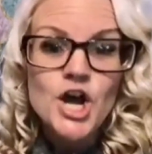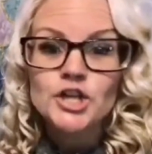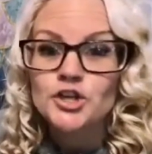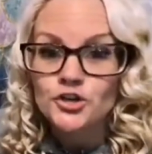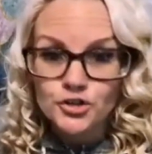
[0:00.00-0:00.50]

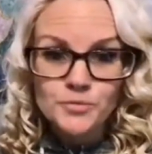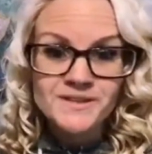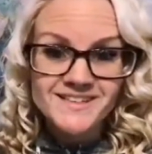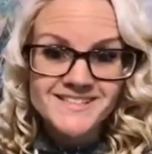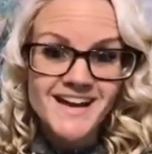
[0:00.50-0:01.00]
your human
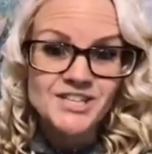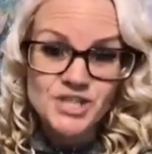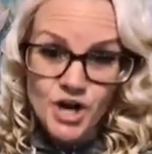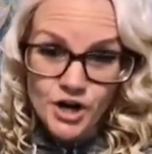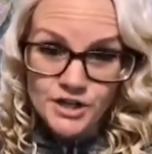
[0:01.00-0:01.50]
design
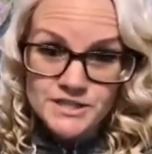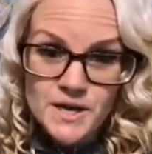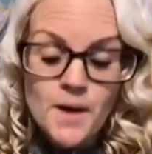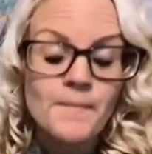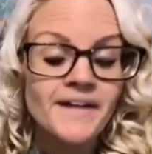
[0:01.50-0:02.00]
chart
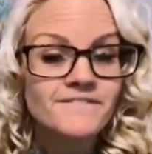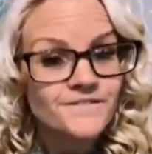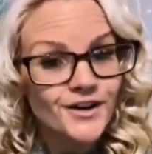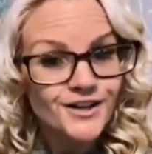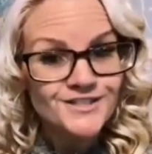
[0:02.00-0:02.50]
by
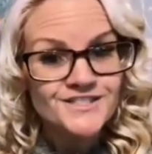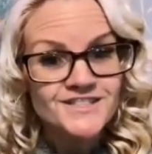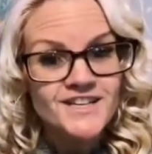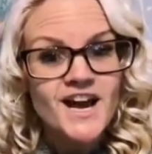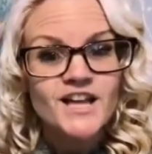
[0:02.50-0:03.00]
first